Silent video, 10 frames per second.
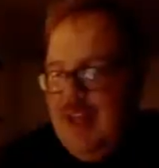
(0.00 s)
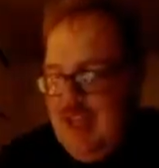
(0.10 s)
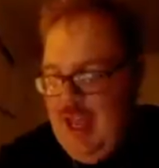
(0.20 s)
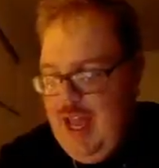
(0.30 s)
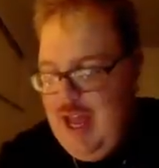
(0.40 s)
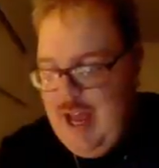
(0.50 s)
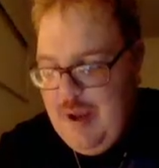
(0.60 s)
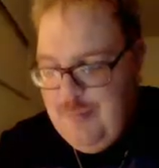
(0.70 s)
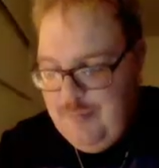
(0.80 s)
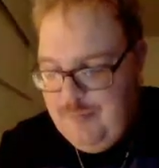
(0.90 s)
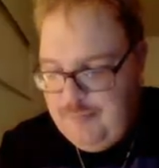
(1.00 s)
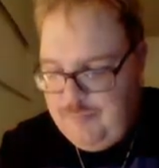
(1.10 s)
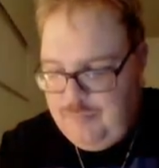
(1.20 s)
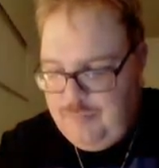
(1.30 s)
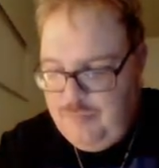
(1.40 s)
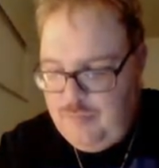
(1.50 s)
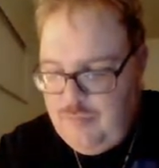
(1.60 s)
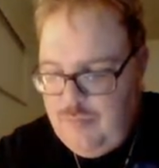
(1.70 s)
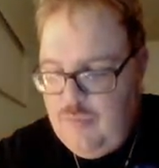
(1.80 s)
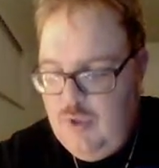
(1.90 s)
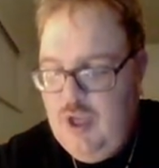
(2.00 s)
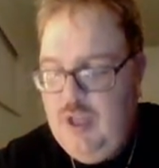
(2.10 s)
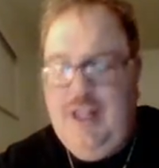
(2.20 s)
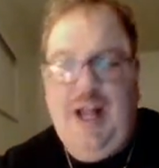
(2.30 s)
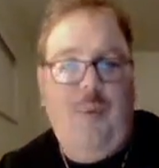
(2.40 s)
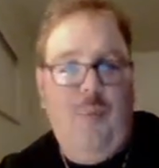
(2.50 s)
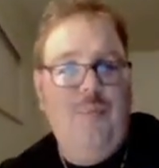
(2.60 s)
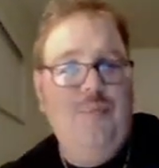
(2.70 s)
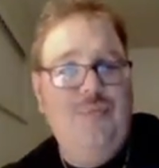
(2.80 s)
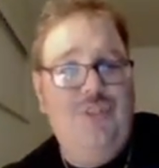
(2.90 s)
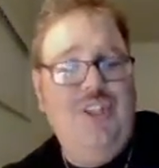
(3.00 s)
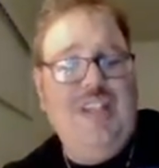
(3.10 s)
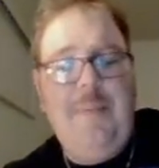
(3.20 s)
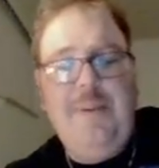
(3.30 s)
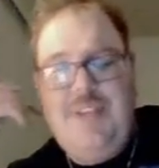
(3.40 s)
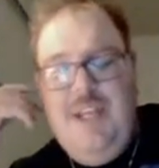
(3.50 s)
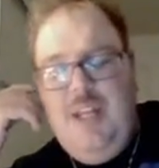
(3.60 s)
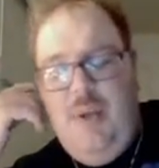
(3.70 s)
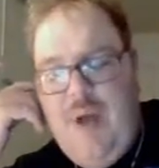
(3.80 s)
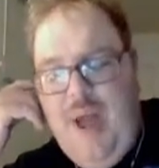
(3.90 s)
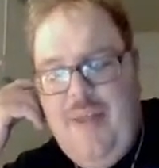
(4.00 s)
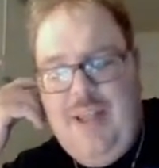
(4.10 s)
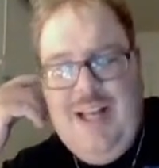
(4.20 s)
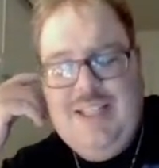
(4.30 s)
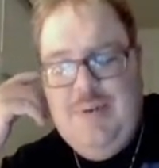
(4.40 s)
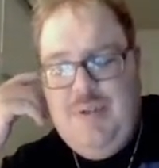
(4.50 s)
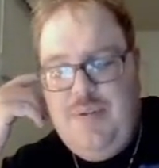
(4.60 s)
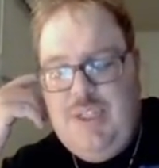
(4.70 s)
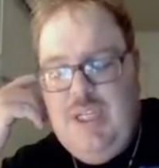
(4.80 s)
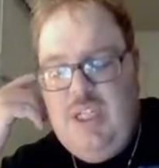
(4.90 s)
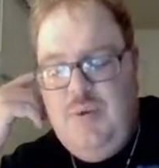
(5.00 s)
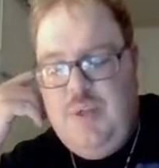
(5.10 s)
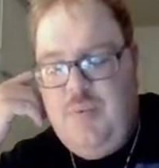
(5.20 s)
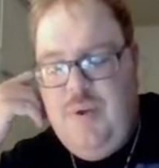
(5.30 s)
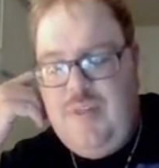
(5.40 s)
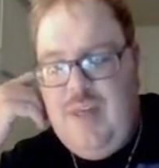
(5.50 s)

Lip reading: Yeah. Like, she's not been seen in a while. I think last time she was seen, she was with